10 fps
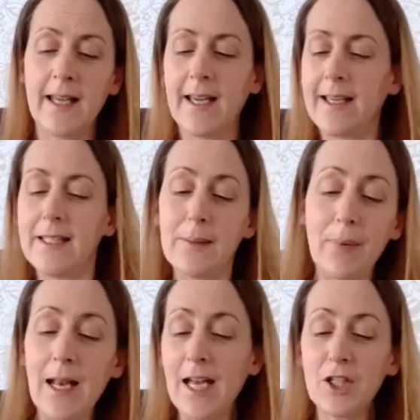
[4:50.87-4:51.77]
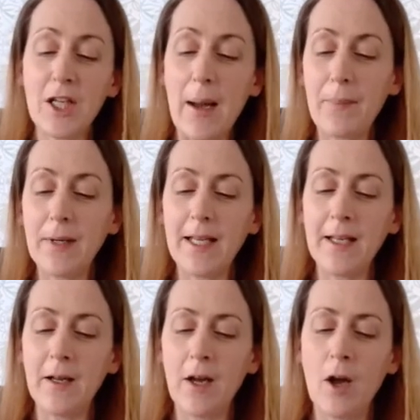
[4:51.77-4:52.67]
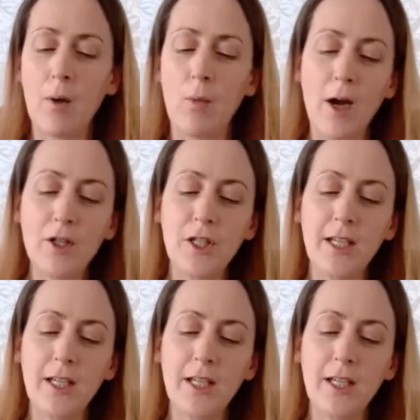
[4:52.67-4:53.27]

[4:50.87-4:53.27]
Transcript: He splashed happily, watching